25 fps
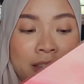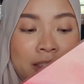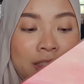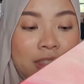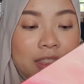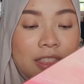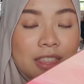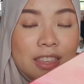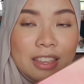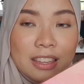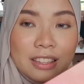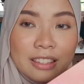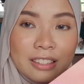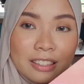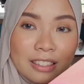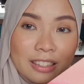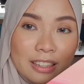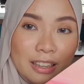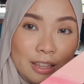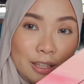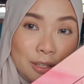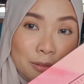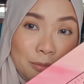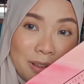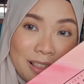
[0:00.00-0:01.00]
This
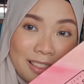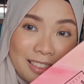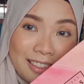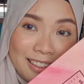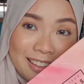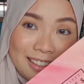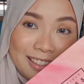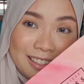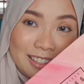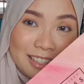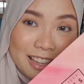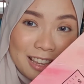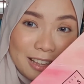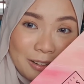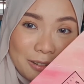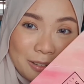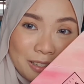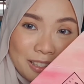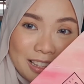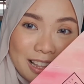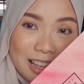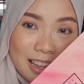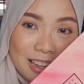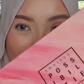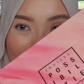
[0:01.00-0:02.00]
is what the inside looks
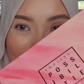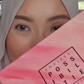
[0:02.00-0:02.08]
like.